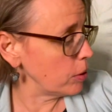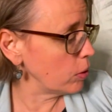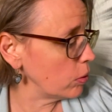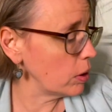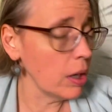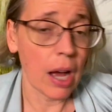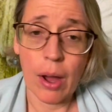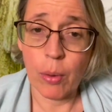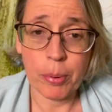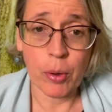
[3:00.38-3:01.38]
you, I
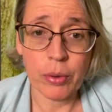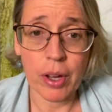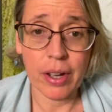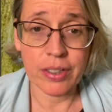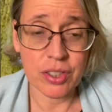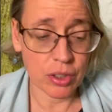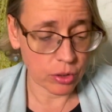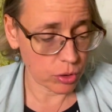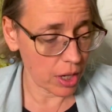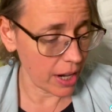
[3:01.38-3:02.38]
hope you hold on to your
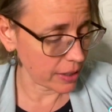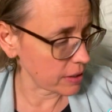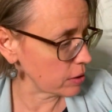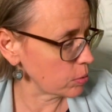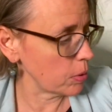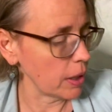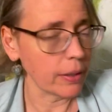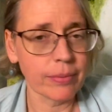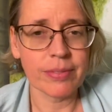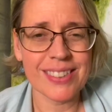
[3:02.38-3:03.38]
tracks this week.
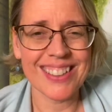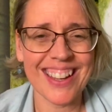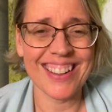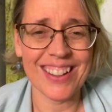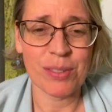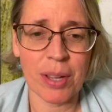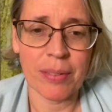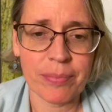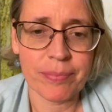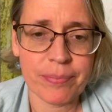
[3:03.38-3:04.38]
See you again next week.